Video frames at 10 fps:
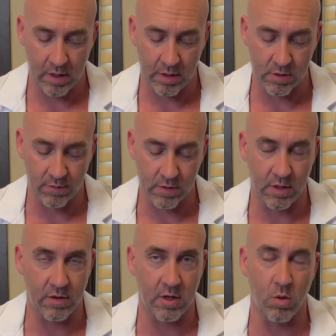So if there's
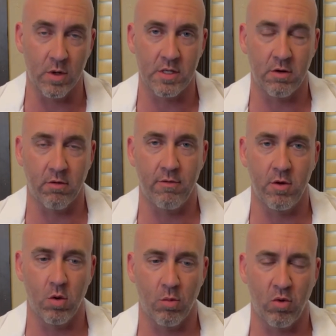anything you want to see a
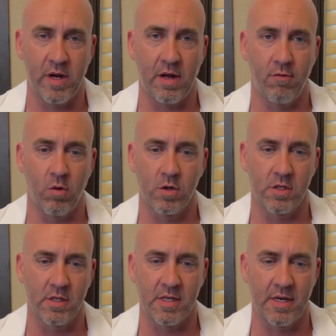review or breakdown for,
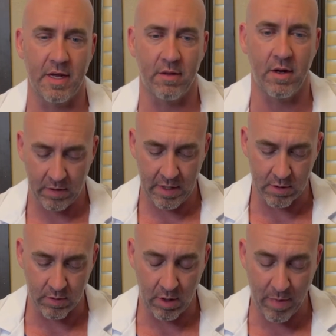just list it down there. Okay,
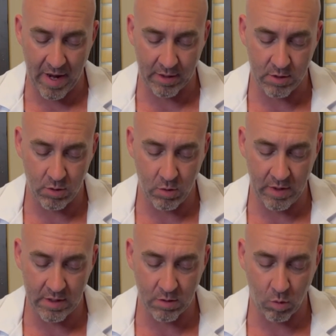so now back to,
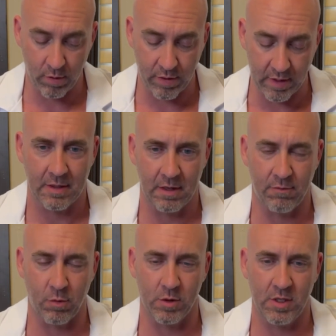is it worth it?
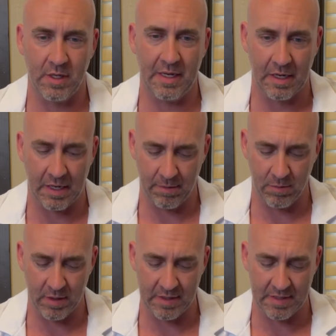Unfortunately, I'm
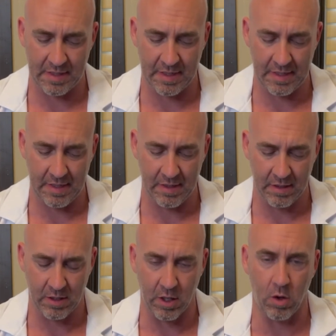gonna say
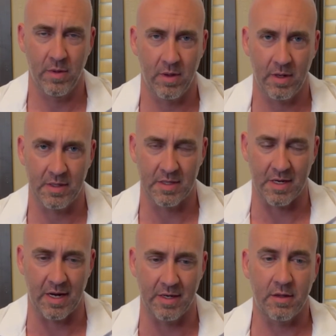no, it's
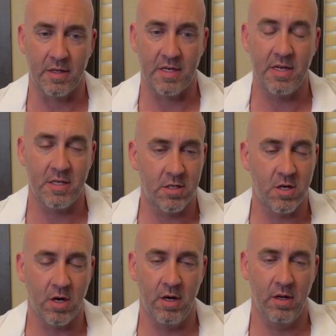not. The taste is
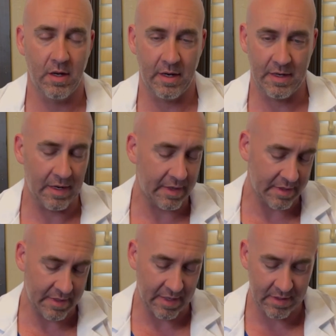good. I did like the
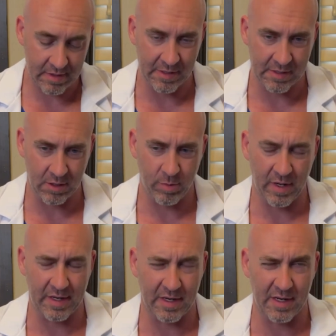taste. It's a little bit
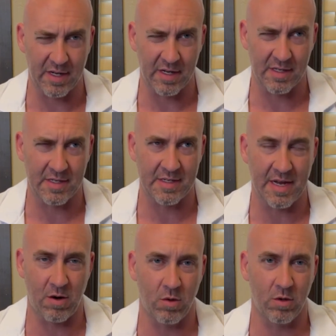like a
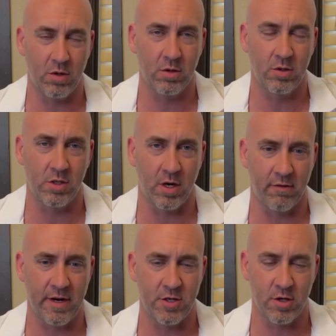sour Jolly
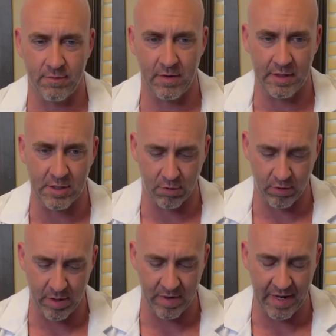Rancher, at least the
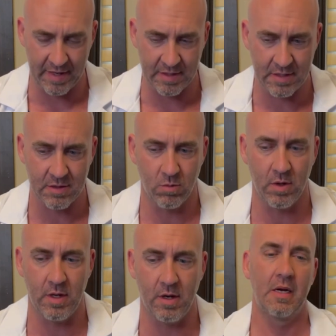Grape Gains
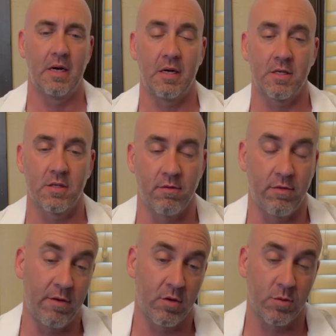one here. So the
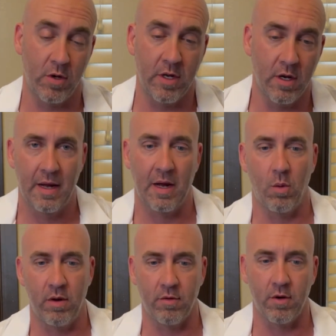flavor is pretty good.
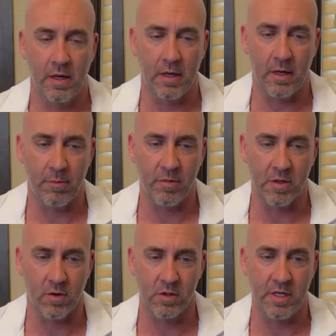However, as
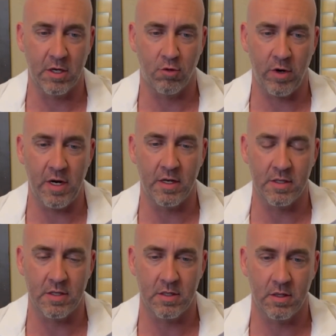far as the
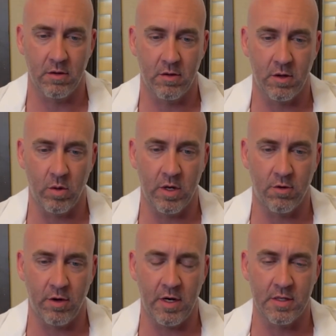ingredients, The only
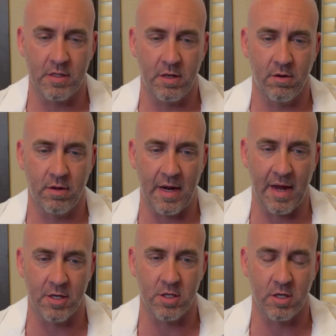ingredients in here that
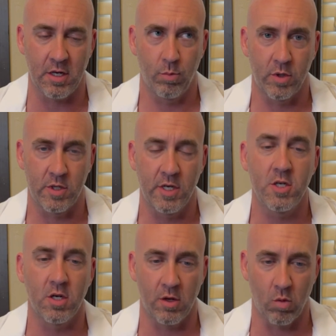actually
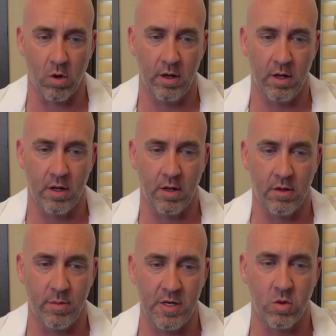potentially work, the
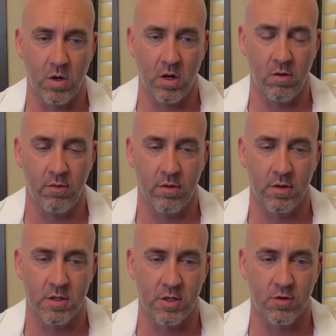B12, the
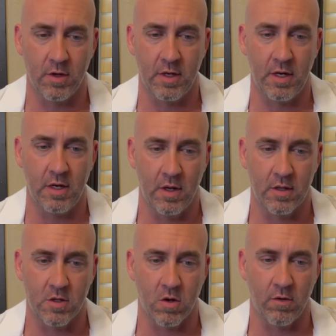citrulline, and the
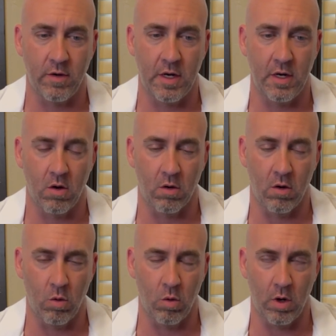taurine are
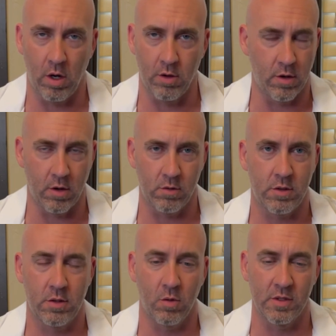all
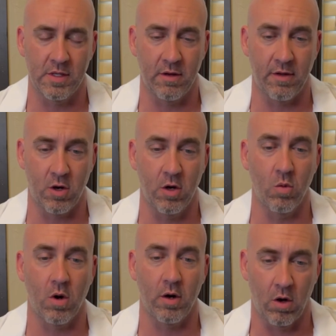underdosed. The ones in there that could
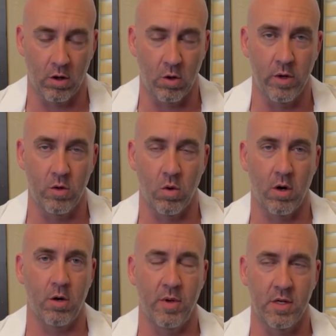work aren't going to
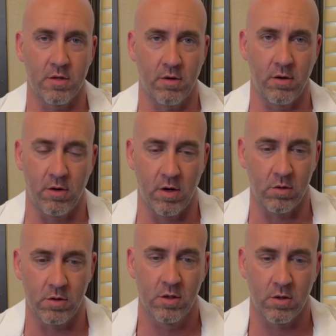work because they're
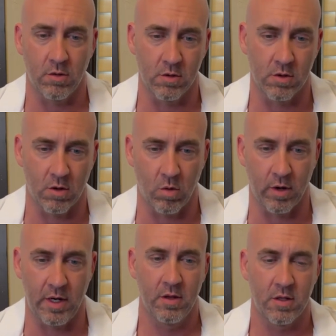underdosed, so those aren't
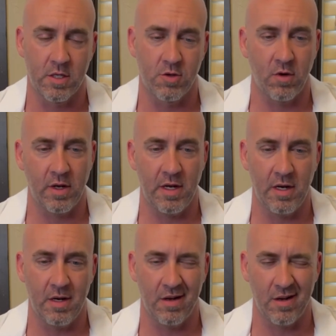working. The citrulline,